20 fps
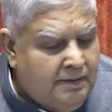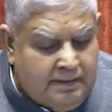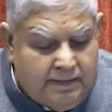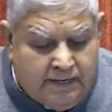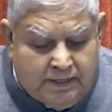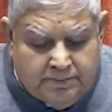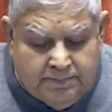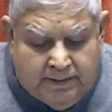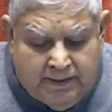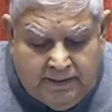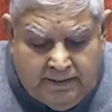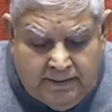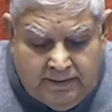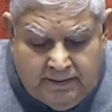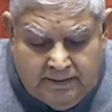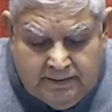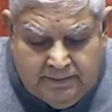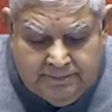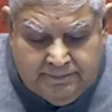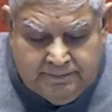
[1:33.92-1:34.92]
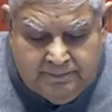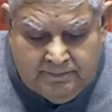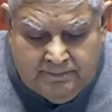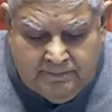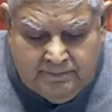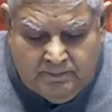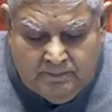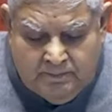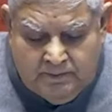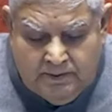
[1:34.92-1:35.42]
led by
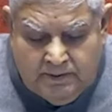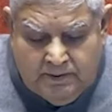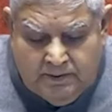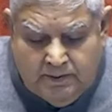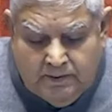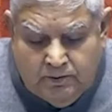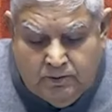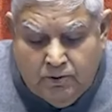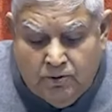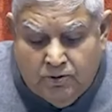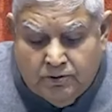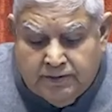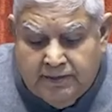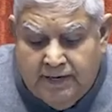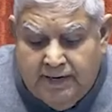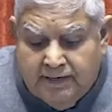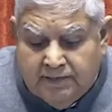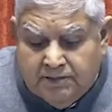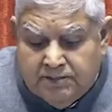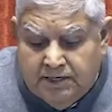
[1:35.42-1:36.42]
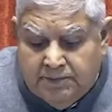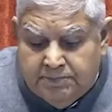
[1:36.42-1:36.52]
Lok Nayak